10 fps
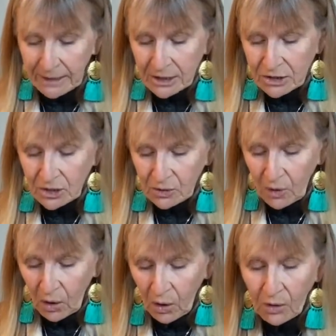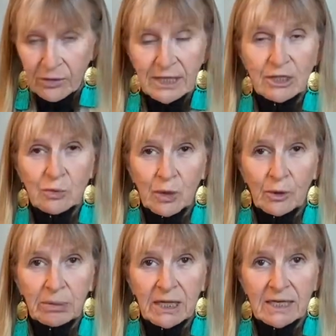So all these were a
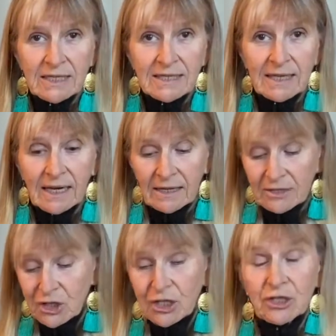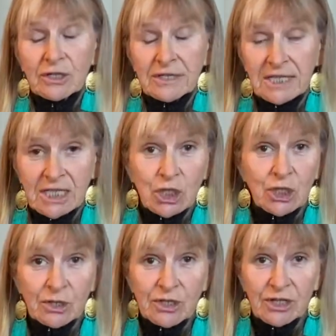plus. 6
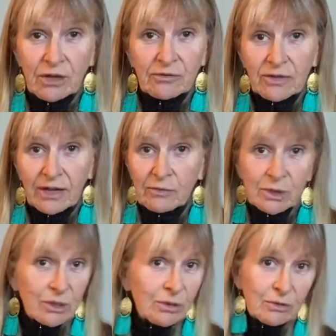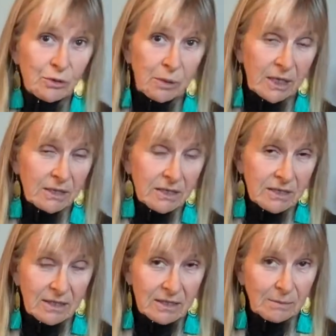years shelf life was a huge plus
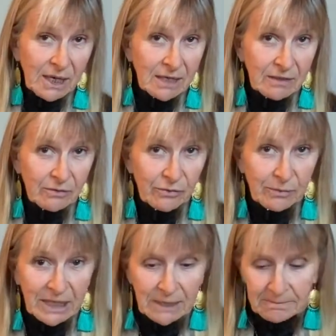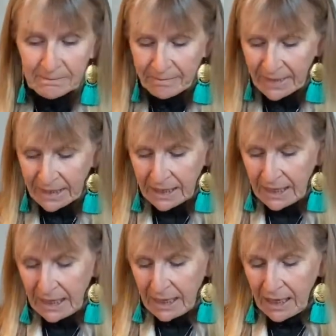as a buyer for me.
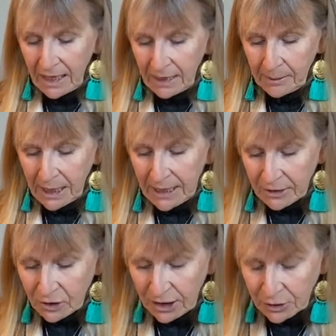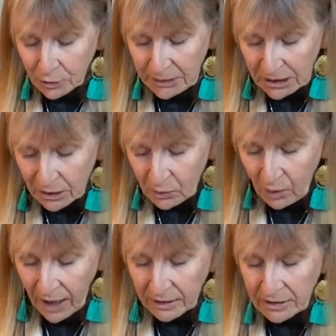And it took me a little
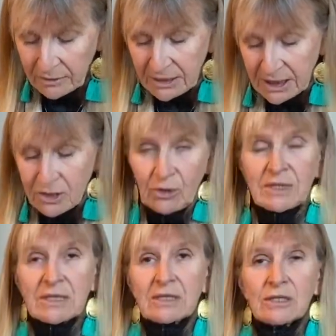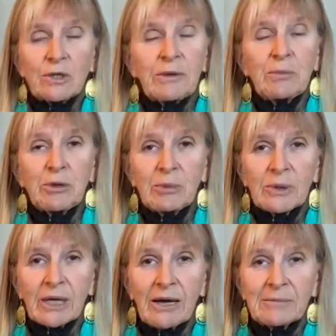while, because so many people are
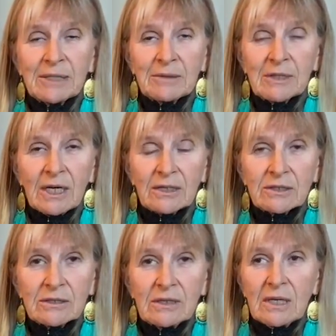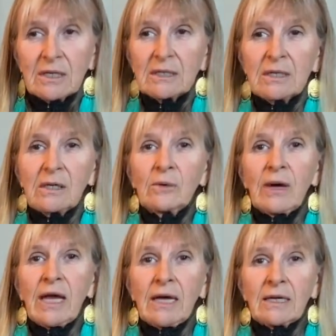coming,
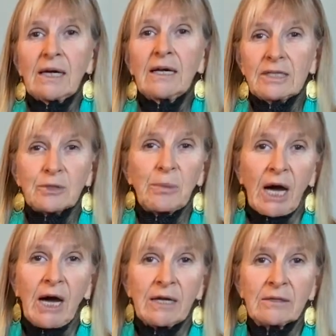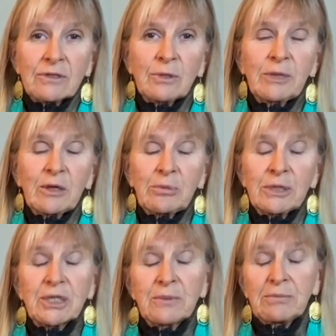as a buyer, so many
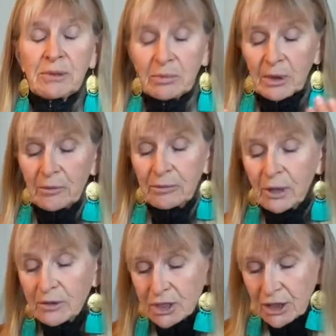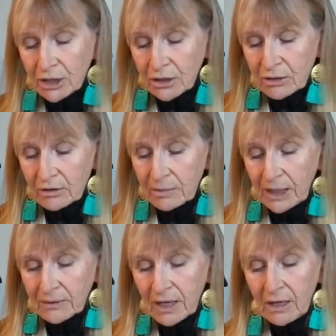people are approaching you
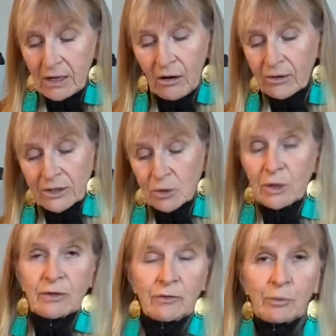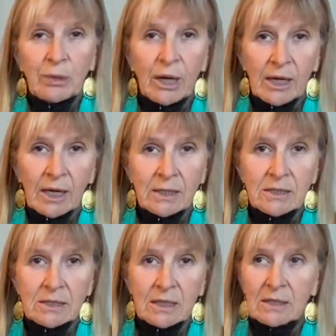about all these wonderful
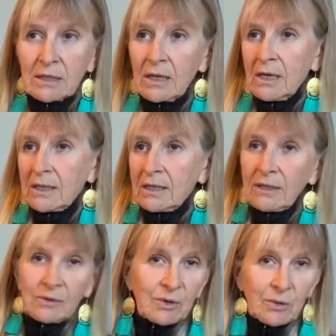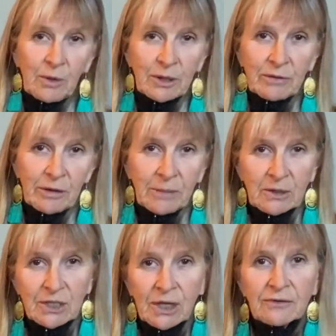products, and, you're wondering about
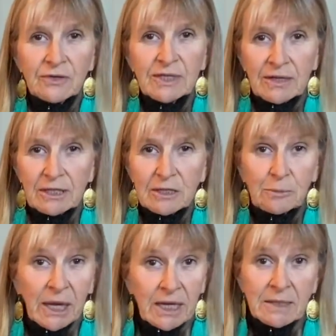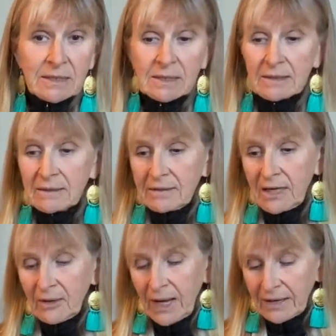shelf space and,
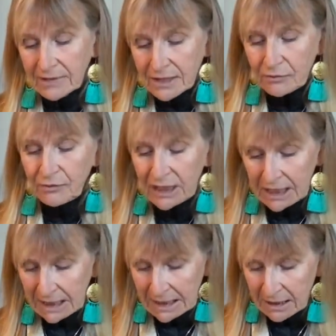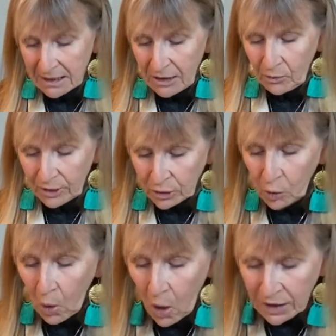how does it fit in and what the
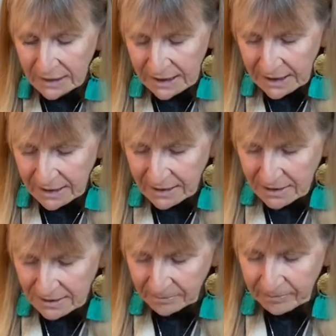quality is.